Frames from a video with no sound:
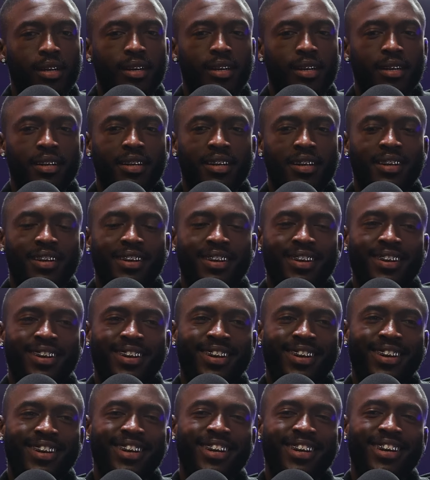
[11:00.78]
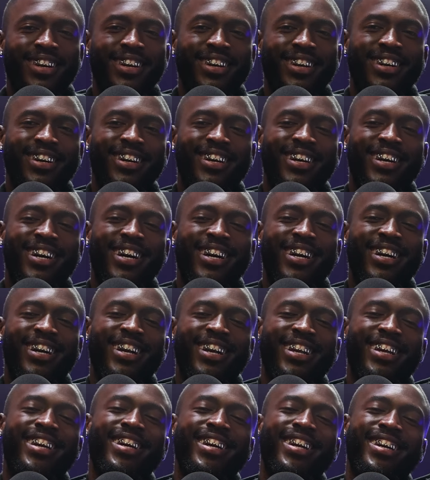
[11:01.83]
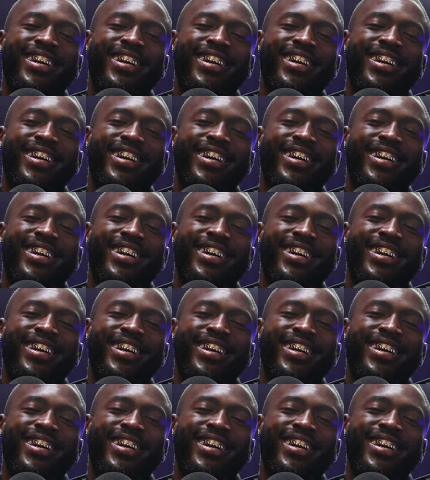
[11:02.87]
um, yeah, this this